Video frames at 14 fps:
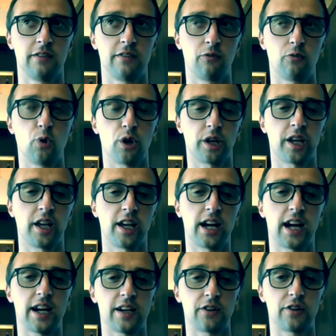working
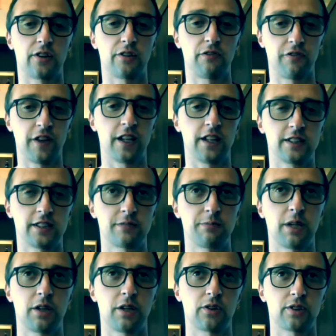hard on the field.
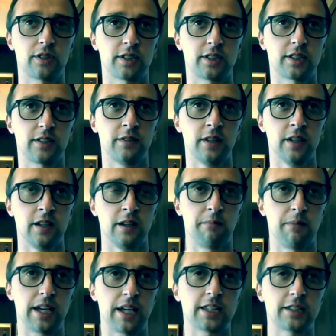Because
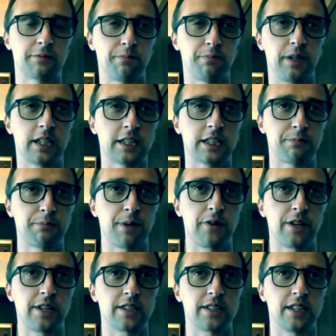my
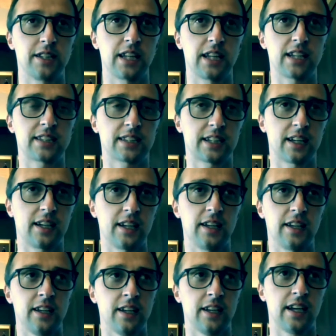experience in Tuscany
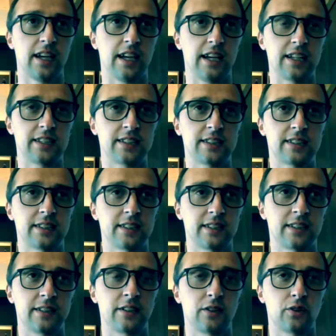has
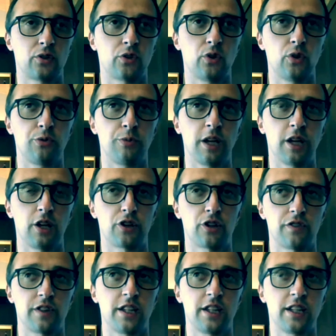told me a lot of
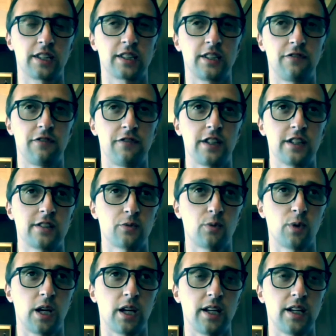things. The first
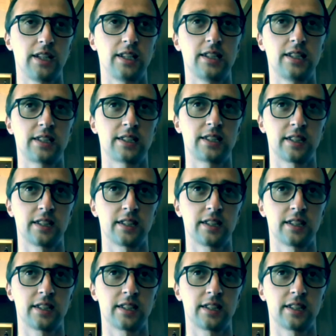one is